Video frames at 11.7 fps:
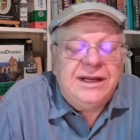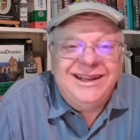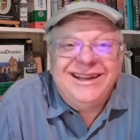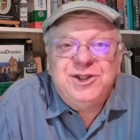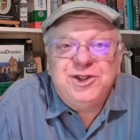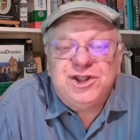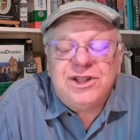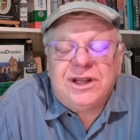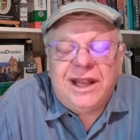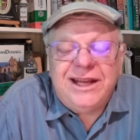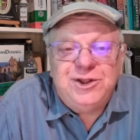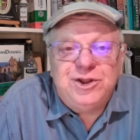
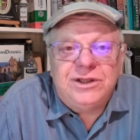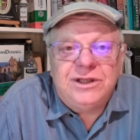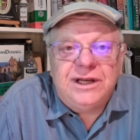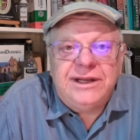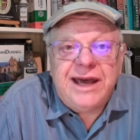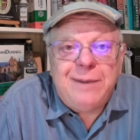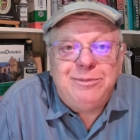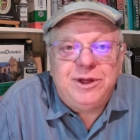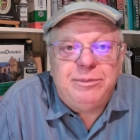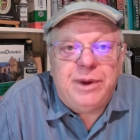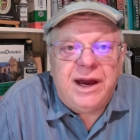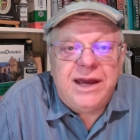legislation
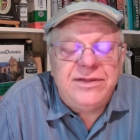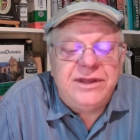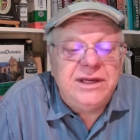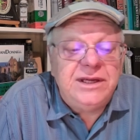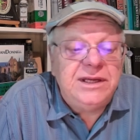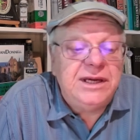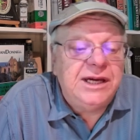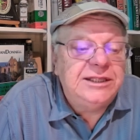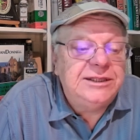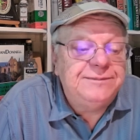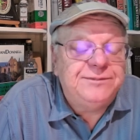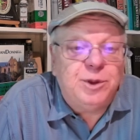adopted by the